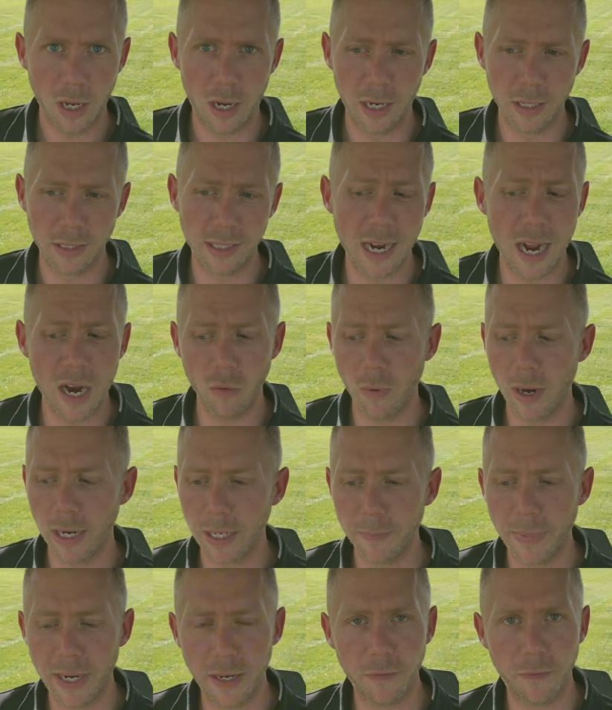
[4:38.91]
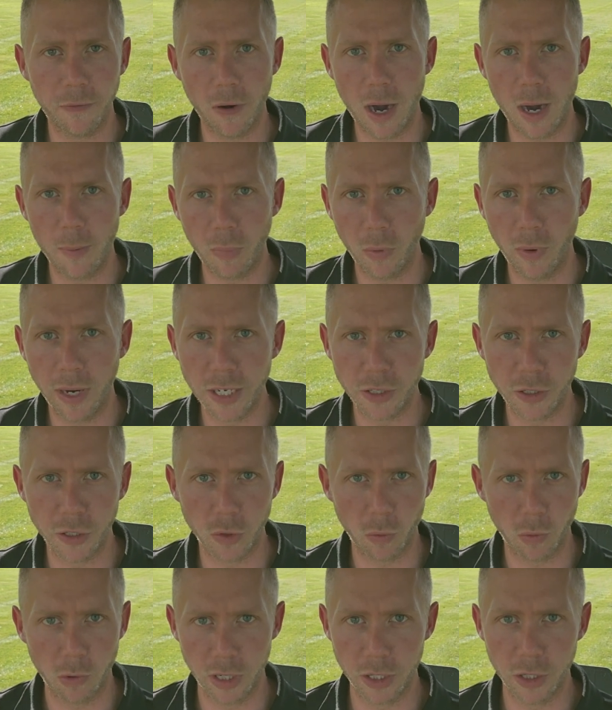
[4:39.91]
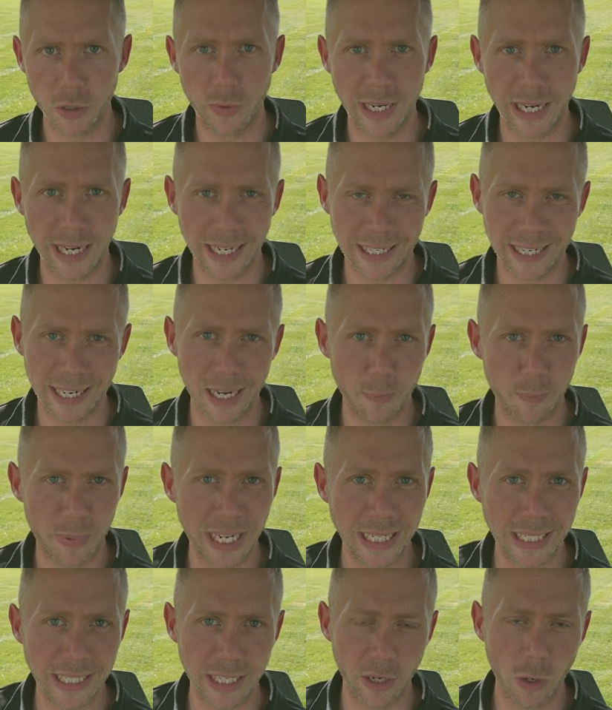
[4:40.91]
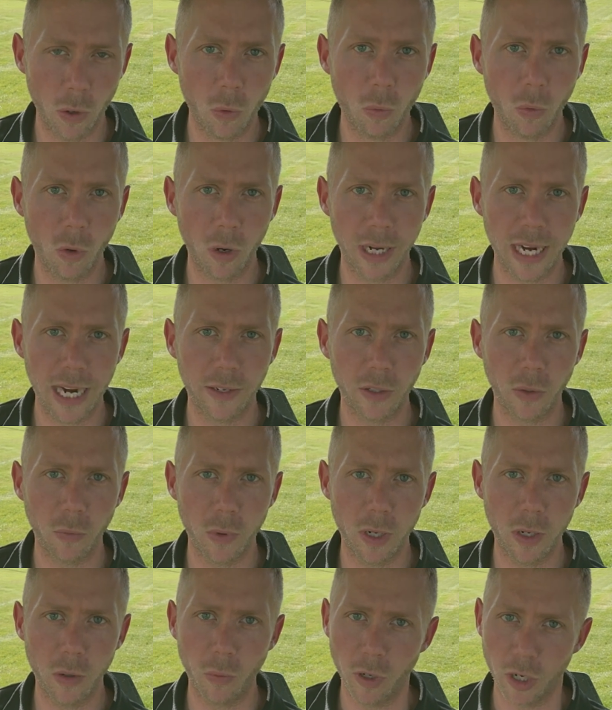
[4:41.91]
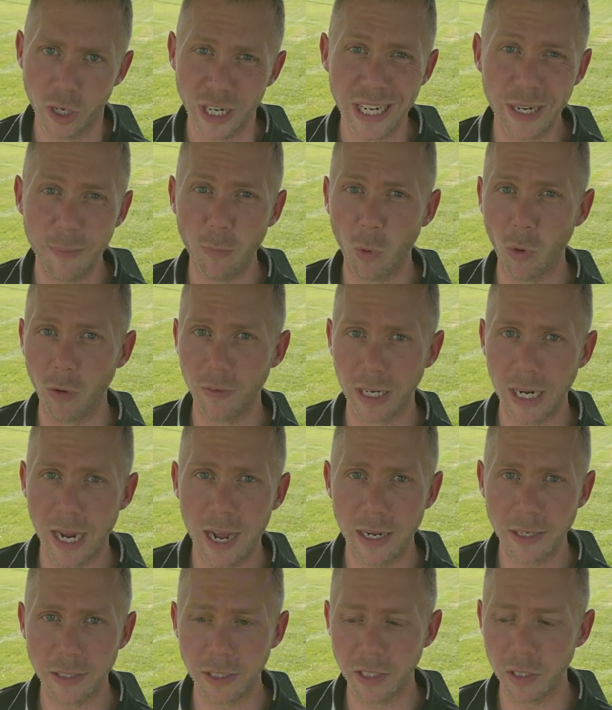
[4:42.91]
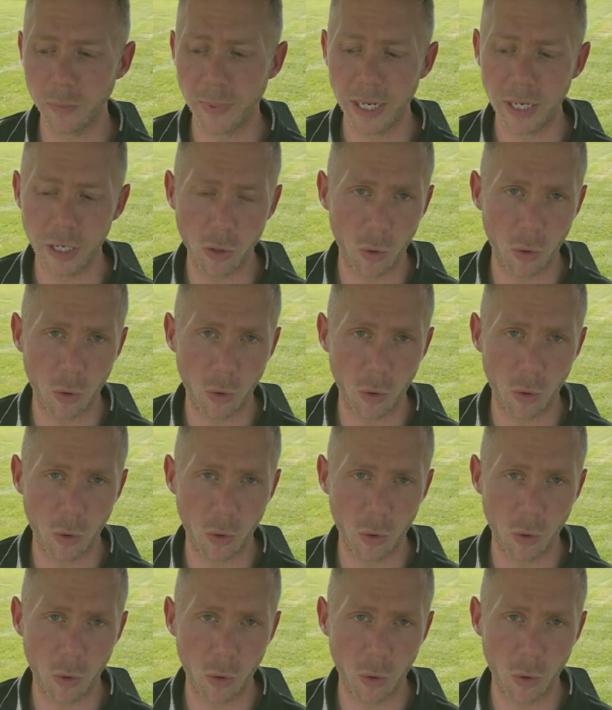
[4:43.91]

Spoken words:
It's not recommended for operations where you're doing any kind of PTO work out the rear, where you need more of a constant speed.